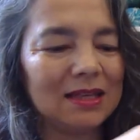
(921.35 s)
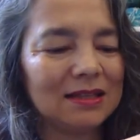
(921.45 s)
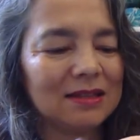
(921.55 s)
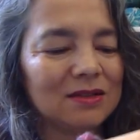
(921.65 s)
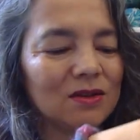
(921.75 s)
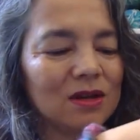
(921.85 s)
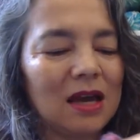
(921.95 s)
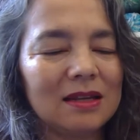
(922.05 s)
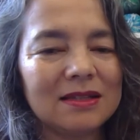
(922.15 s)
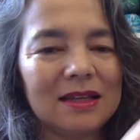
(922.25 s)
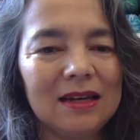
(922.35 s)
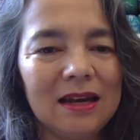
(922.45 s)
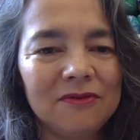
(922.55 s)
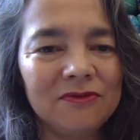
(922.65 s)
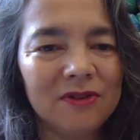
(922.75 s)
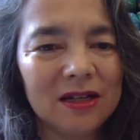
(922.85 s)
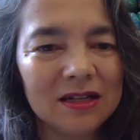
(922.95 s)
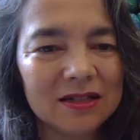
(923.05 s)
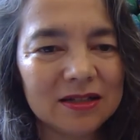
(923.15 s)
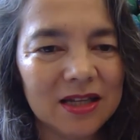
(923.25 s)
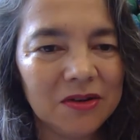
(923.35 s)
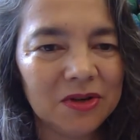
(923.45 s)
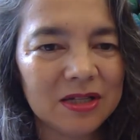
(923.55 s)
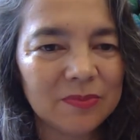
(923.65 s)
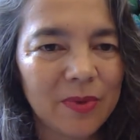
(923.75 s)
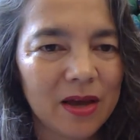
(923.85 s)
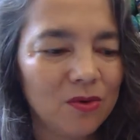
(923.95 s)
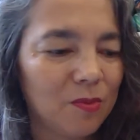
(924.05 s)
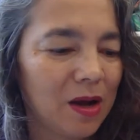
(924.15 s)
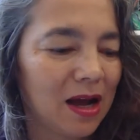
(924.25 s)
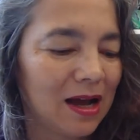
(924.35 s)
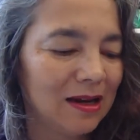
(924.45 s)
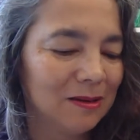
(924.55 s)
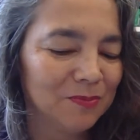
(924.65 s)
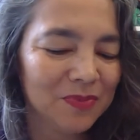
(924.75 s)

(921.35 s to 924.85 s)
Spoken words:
This is Colors in Love series by Opal.